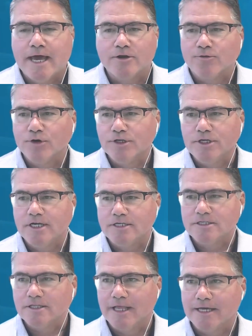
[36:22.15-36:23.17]
and it really
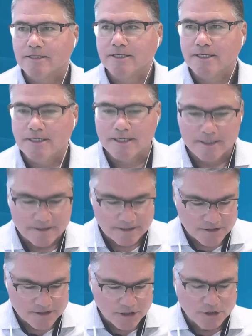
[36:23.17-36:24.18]
doesn't let the
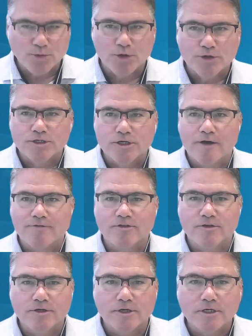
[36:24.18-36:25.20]
salesperson off the
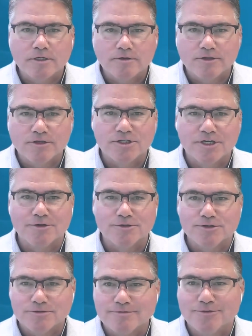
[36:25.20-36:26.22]
hook or the
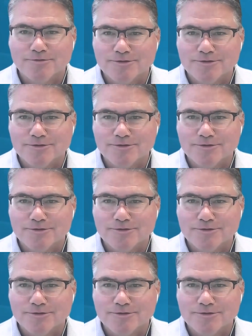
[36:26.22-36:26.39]
sales.